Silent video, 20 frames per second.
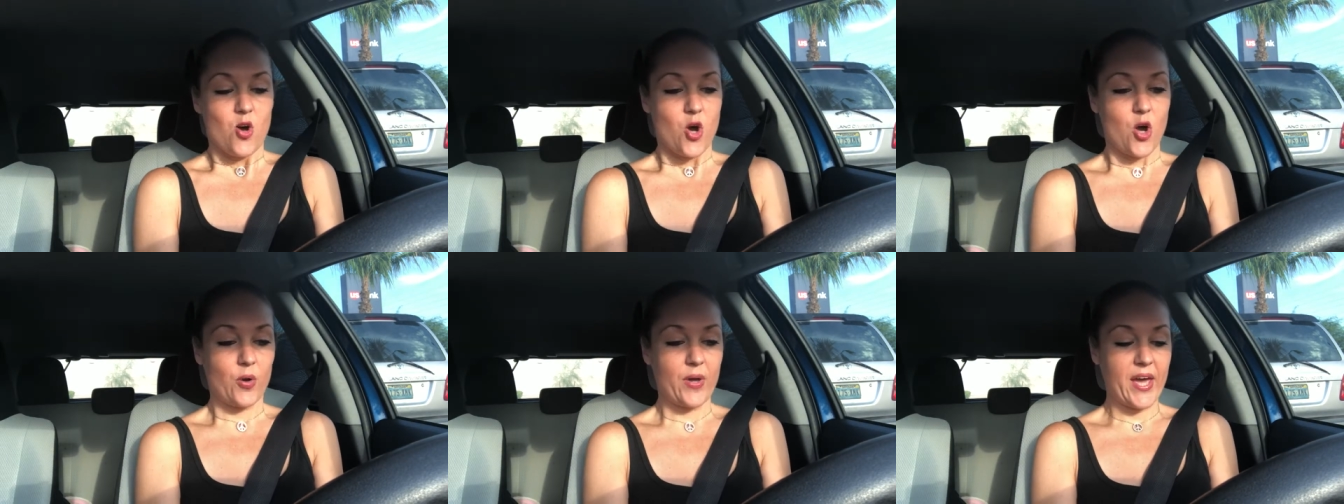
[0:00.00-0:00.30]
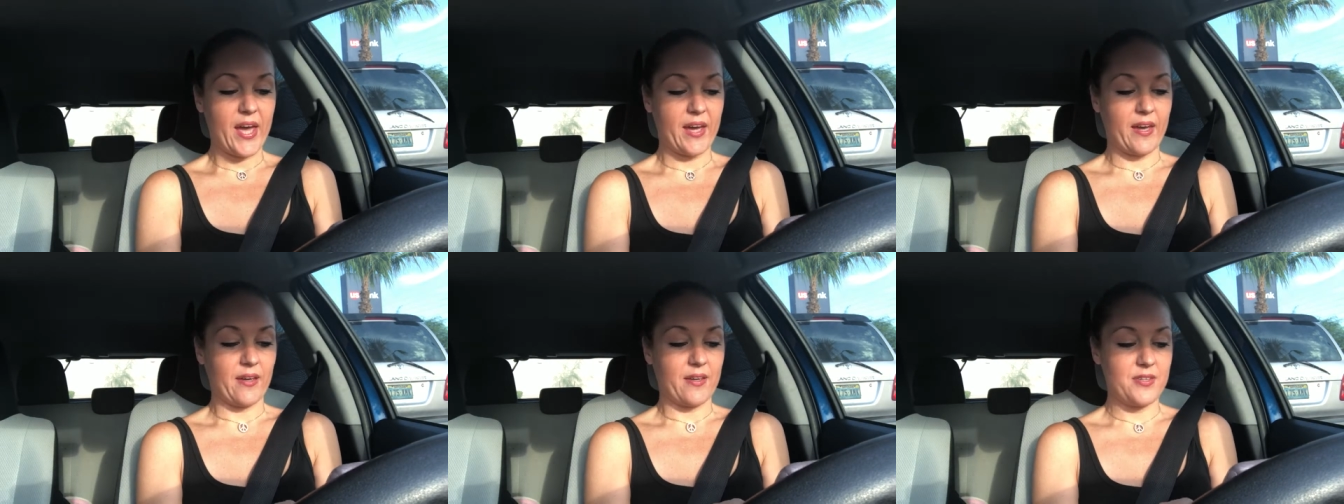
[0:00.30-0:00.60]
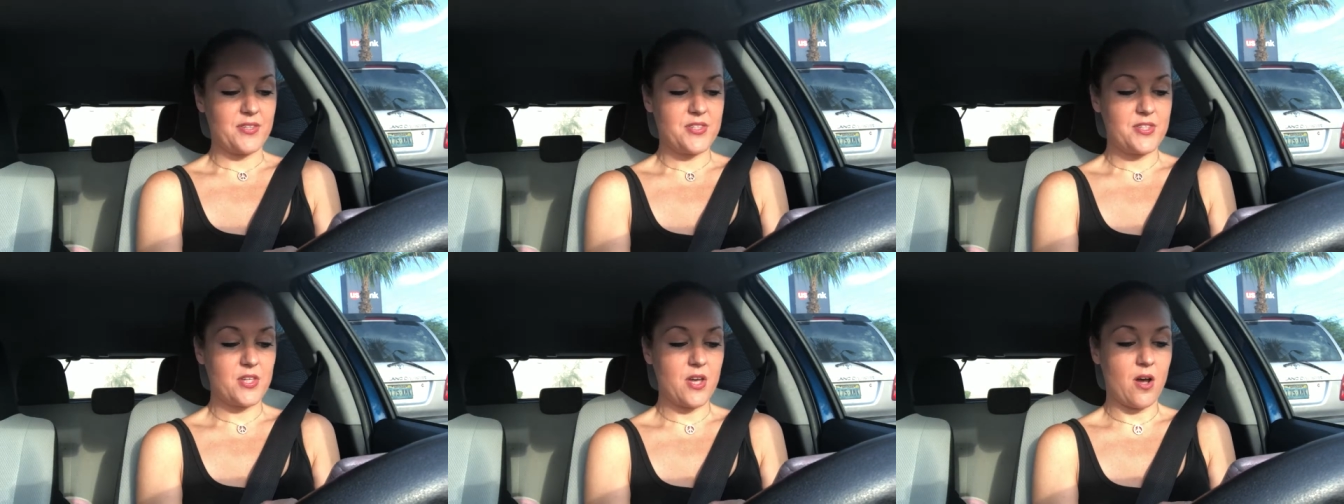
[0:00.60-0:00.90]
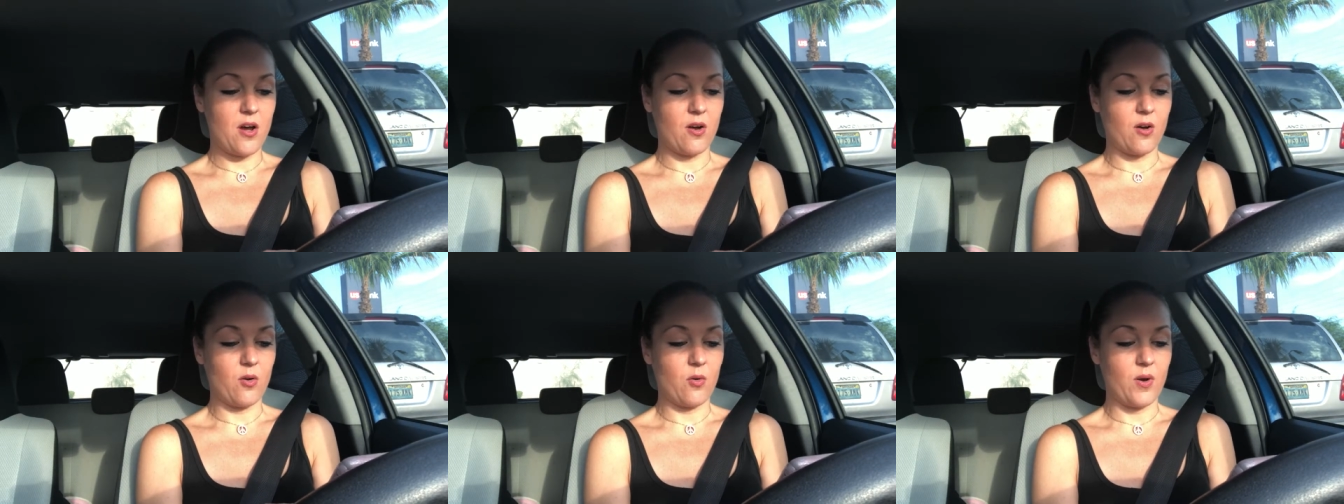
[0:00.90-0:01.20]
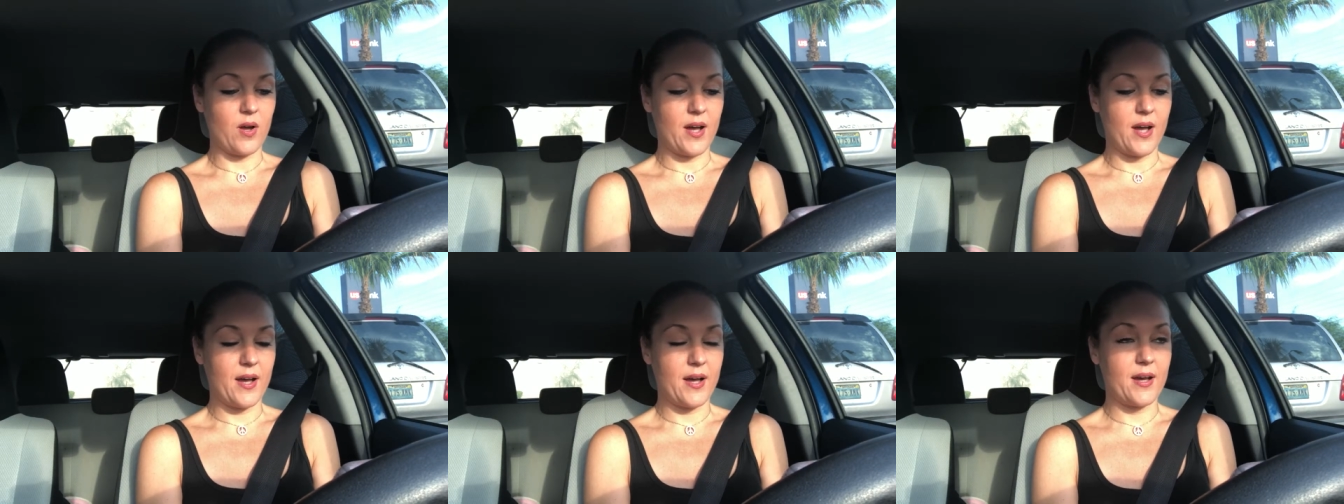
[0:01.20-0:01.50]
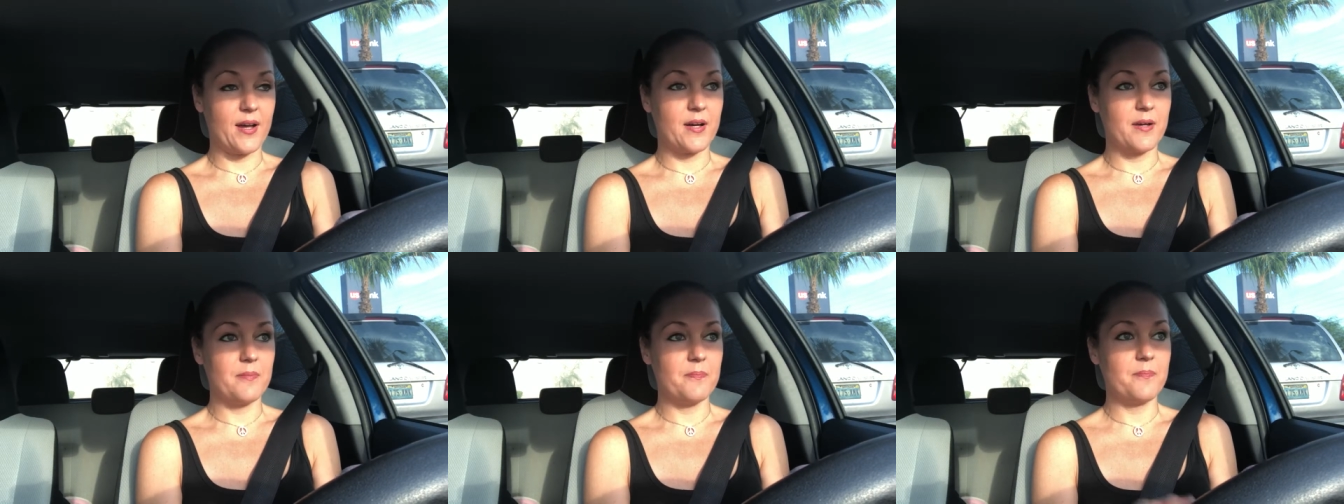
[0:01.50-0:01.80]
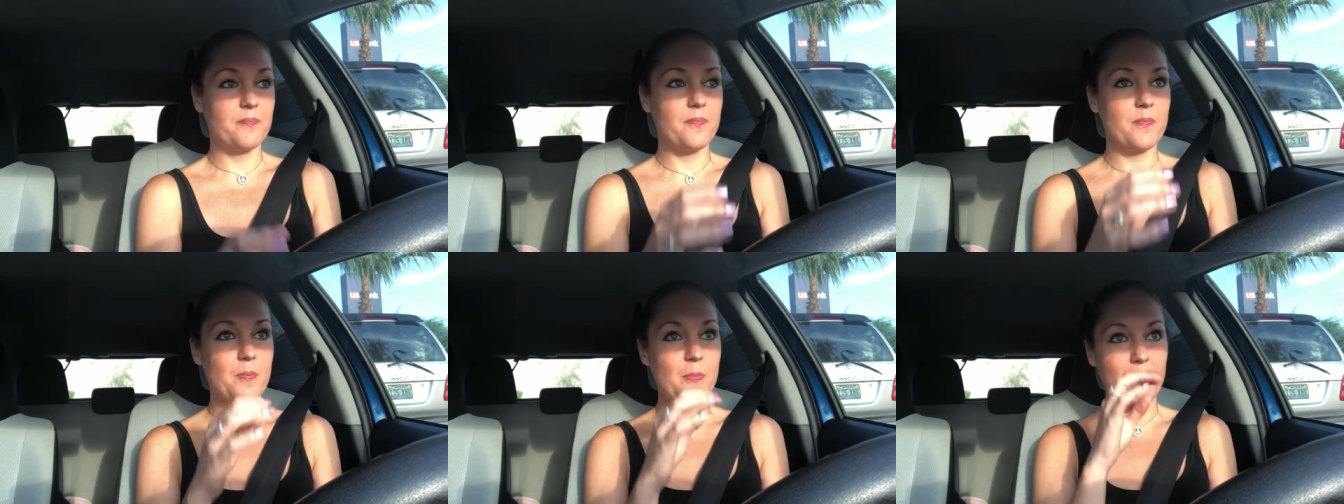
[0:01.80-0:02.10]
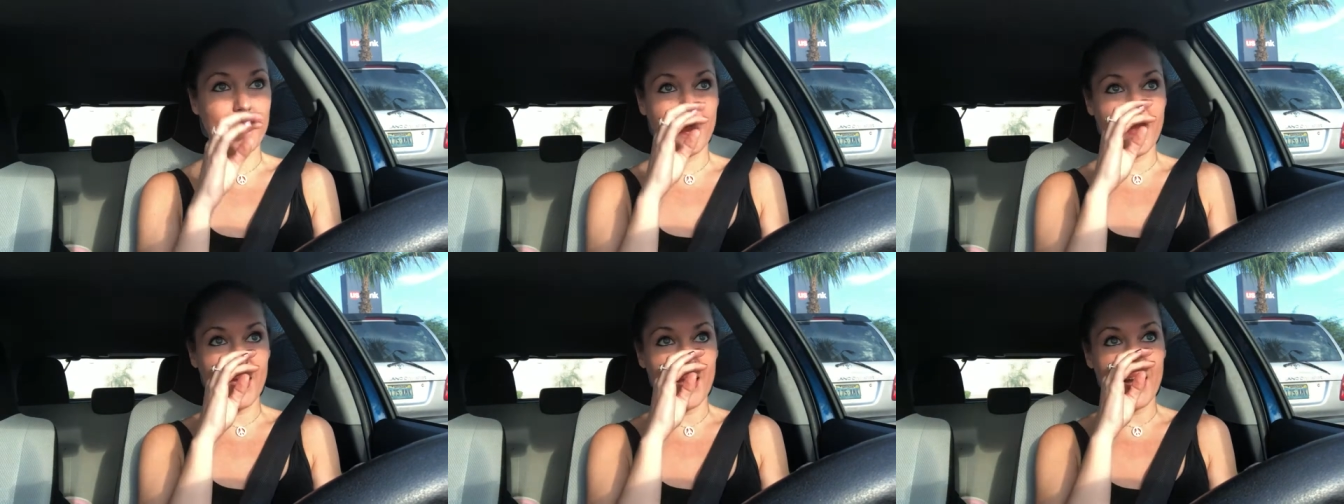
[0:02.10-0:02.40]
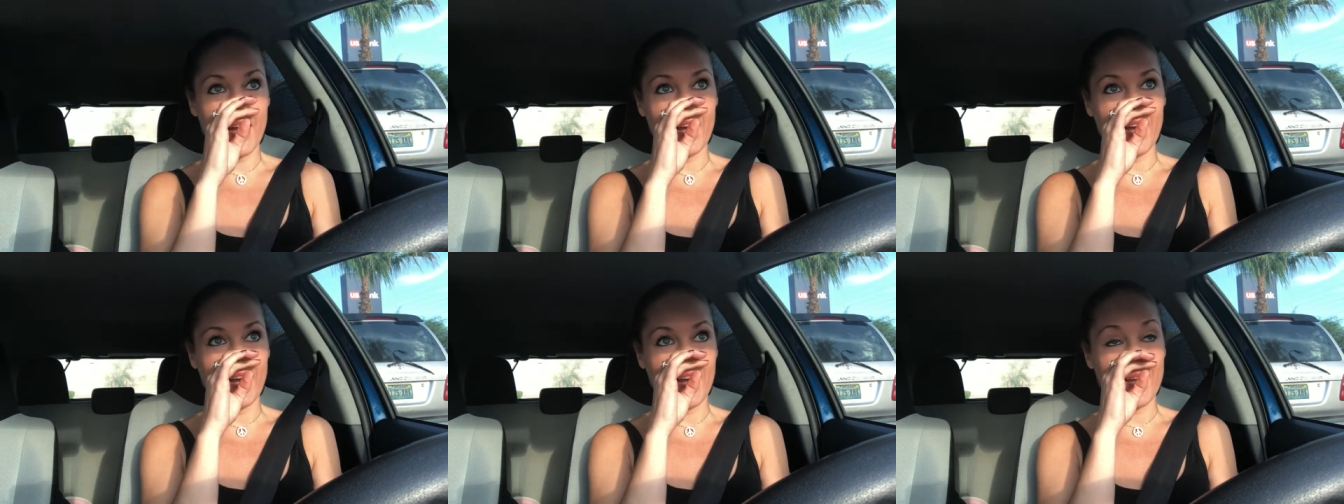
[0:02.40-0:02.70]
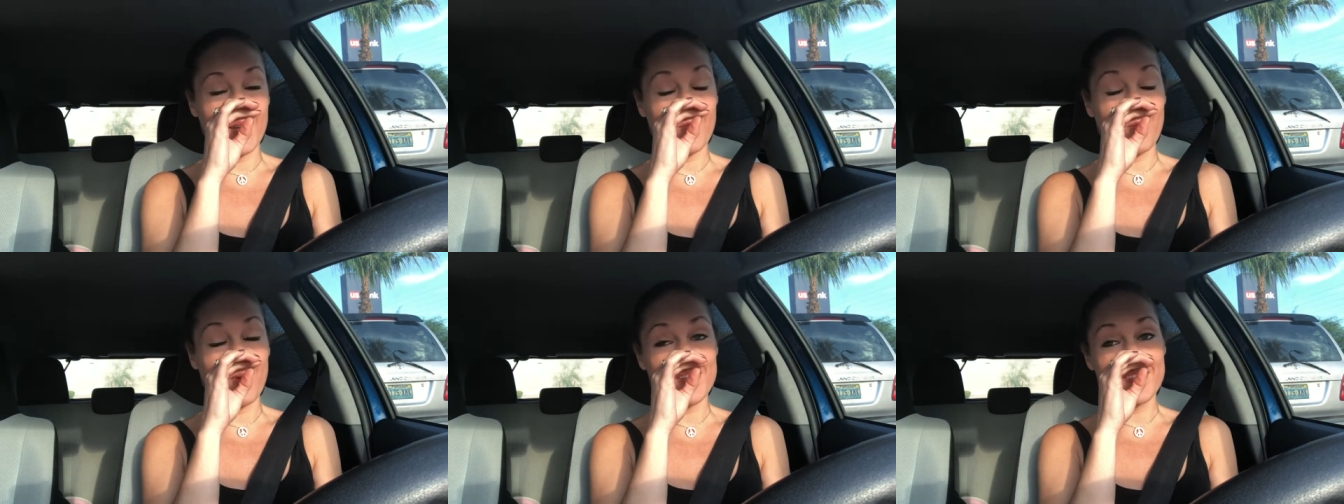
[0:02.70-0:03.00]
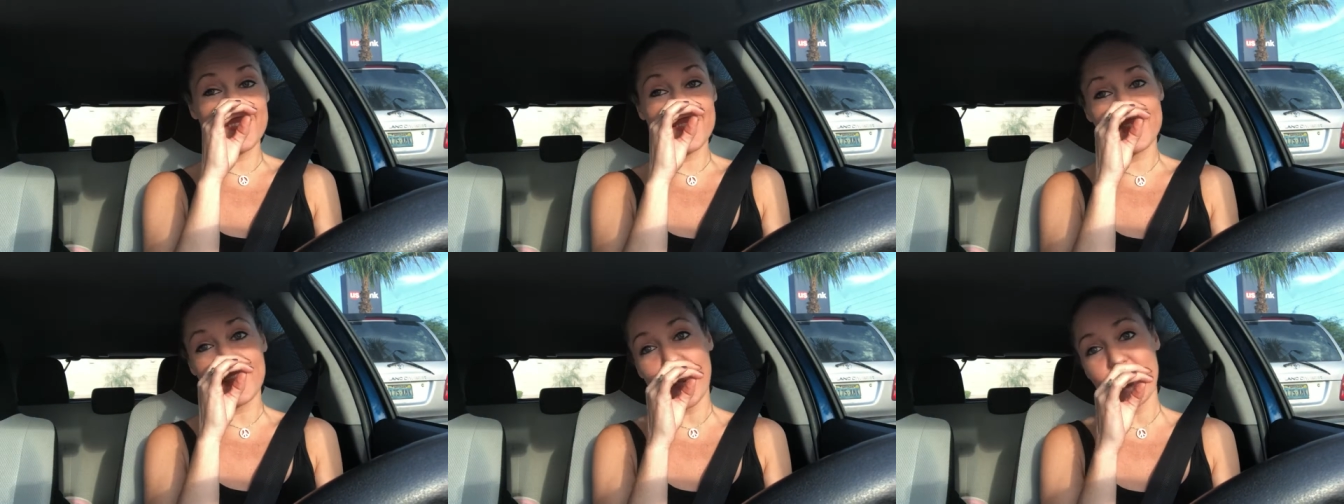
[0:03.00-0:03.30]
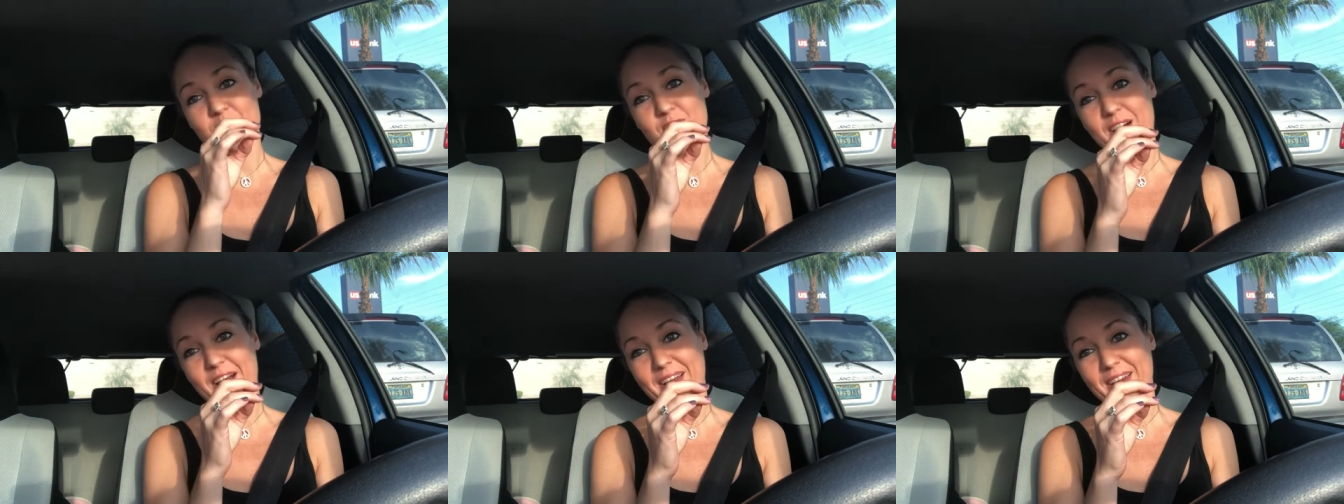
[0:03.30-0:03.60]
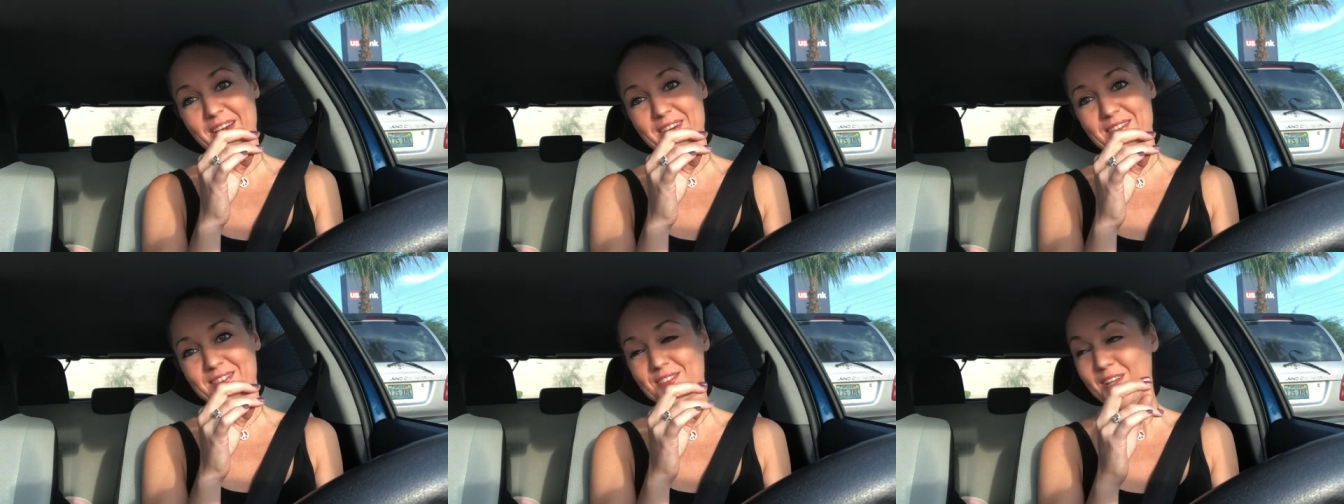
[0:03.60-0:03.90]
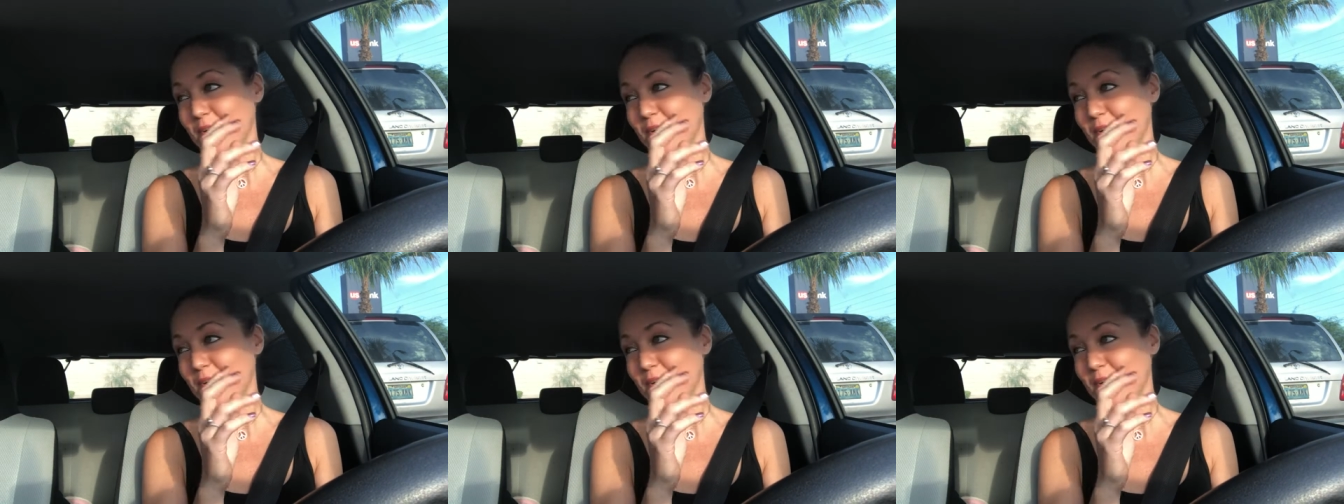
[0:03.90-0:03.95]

Okay, so um, I went to Sapphire.